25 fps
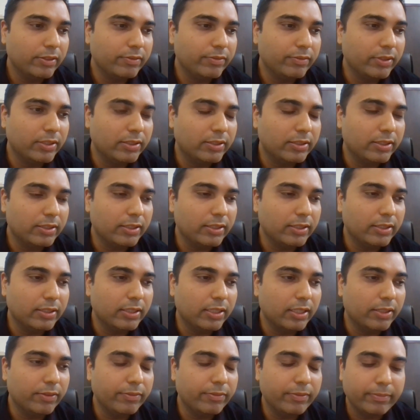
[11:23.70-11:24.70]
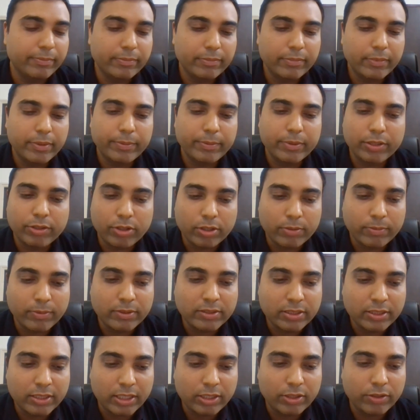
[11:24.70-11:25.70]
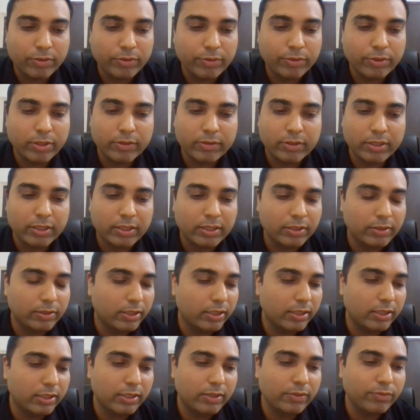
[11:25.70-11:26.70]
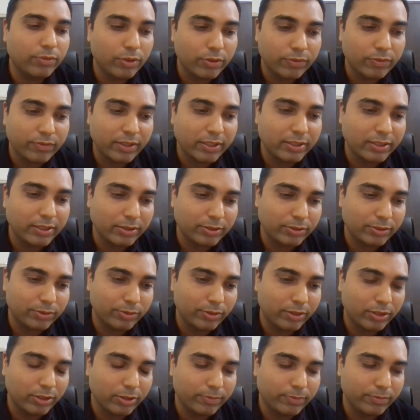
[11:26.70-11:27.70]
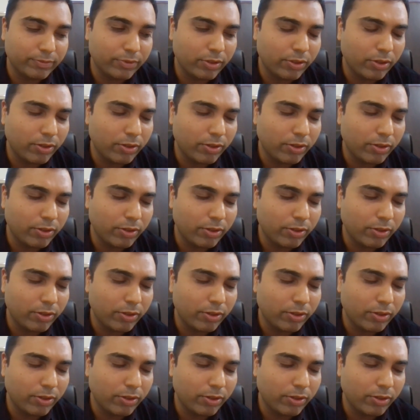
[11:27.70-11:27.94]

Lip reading: which in maybe a normal scenario, we would have taken another 4 5 years to adopt.